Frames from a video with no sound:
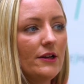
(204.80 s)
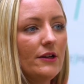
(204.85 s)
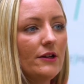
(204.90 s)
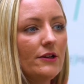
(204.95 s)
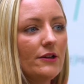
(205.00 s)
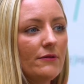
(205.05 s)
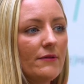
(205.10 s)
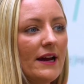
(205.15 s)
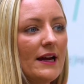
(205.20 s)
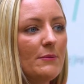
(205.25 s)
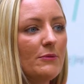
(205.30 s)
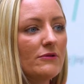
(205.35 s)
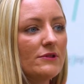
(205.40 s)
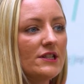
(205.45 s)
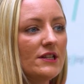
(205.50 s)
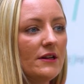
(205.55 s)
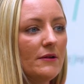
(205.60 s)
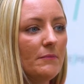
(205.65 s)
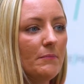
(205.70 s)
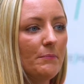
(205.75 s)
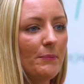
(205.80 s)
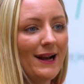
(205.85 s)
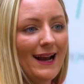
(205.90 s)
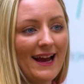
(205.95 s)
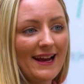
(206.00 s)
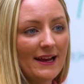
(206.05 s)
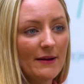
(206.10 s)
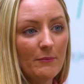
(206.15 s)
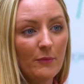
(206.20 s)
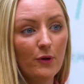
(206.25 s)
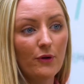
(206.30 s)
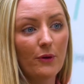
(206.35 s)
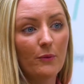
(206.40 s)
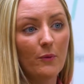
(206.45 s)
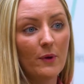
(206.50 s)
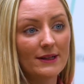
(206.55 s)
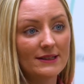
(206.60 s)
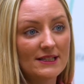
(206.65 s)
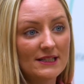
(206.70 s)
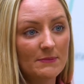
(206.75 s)
you're able to play in more than
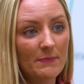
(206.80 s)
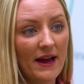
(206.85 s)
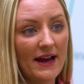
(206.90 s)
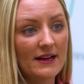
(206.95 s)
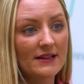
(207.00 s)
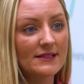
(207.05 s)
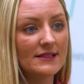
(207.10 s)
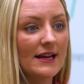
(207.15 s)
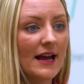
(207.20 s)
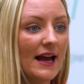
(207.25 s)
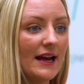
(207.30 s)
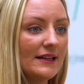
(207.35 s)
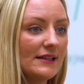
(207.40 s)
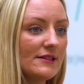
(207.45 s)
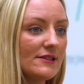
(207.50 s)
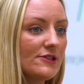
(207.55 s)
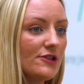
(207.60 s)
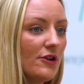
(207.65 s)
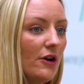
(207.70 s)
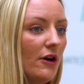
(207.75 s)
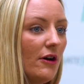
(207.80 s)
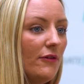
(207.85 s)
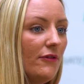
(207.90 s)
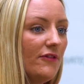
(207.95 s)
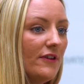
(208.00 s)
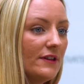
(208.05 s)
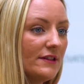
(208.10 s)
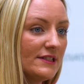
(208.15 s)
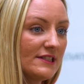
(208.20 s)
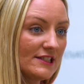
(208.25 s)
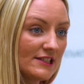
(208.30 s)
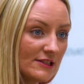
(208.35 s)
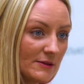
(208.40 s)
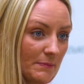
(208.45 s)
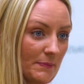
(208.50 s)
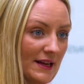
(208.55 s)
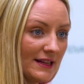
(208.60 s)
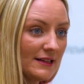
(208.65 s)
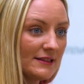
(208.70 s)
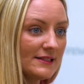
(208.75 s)
one space and offer
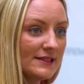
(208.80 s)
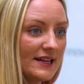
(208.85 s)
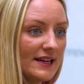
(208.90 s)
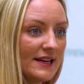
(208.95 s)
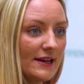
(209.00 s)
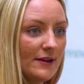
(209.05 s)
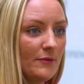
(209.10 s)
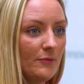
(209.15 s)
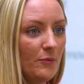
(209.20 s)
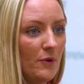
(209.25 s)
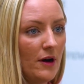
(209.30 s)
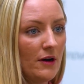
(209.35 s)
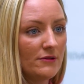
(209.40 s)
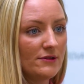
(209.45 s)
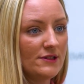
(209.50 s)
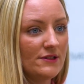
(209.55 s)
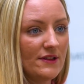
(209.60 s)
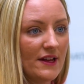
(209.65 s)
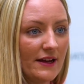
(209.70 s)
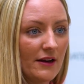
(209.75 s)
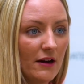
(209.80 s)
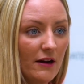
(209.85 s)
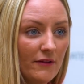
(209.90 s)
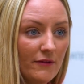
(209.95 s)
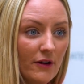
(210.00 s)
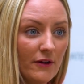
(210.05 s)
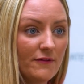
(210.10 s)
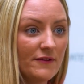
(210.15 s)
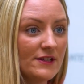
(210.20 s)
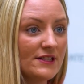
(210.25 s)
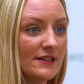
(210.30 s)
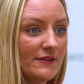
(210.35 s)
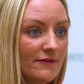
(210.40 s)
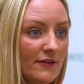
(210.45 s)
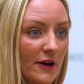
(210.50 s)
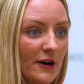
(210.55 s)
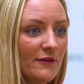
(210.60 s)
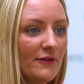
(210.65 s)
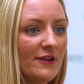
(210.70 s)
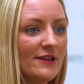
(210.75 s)
stability whilst they are obviously
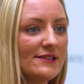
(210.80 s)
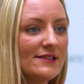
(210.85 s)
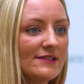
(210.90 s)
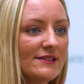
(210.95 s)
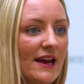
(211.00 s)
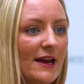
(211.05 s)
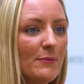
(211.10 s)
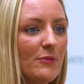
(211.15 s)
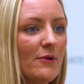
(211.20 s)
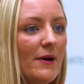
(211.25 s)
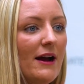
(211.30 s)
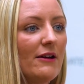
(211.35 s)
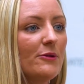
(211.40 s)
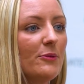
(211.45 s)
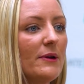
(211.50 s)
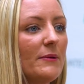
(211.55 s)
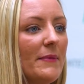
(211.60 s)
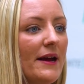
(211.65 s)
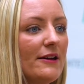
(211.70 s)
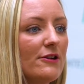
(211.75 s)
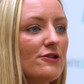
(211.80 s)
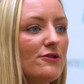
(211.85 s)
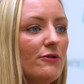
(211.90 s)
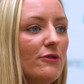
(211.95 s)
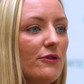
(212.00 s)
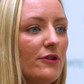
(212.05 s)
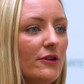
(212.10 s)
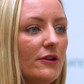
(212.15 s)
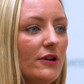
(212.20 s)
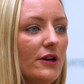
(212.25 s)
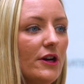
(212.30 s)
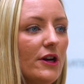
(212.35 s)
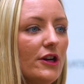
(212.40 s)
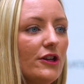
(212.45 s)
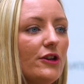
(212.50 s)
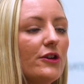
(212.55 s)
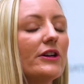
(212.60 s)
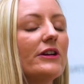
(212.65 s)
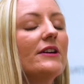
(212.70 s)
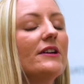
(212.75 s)
very, very stable? How do we make sure that
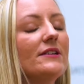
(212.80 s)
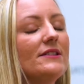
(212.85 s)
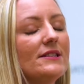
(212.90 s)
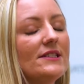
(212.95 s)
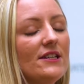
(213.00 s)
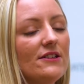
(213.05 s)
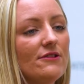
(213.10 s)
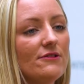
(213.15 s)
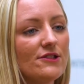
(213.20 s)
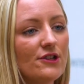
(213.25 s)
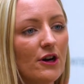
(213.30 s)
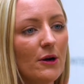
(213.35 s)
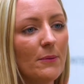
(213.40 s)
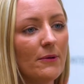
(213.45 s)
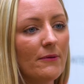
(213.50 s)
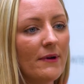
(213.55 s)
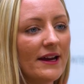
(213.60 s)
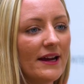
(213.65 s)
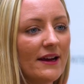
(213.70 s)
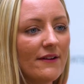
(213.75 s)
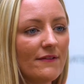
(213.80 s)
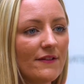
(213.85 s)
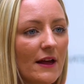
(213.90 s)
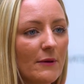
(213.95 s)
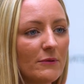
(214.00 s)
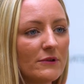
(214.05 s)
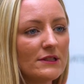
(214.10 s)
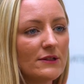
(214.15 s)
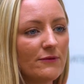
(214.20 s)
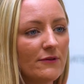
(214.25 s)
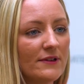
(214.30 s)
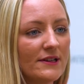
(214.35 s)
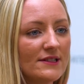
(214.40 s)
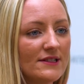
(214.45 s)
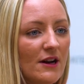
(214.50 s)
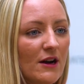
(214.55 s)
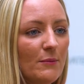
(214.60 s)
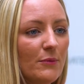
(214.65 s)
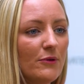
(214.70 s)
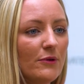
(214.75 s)
you can continue to operate if there was, for
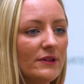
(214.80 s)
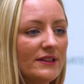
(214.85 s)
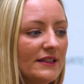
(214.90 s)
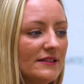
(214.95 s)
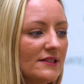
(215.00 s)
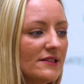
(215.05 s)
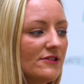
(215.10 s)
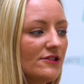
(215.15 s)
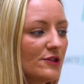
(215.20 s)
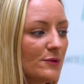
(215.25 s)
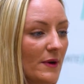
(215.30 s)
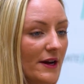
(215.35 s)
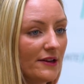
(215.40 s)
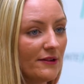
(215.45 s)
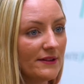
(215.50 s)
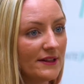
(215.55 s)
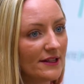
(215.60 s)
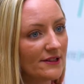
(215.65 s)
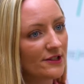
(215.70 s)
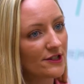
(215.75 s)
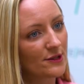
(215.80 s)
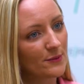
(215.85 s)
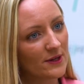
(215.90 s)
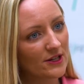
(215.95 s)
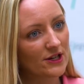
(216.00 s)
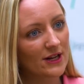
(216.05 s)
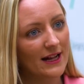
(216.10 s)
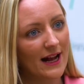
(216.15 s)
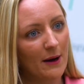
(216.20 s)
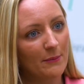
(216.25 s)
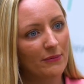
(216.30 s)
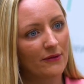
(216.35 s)
example, an instance where you'd need to switch cloud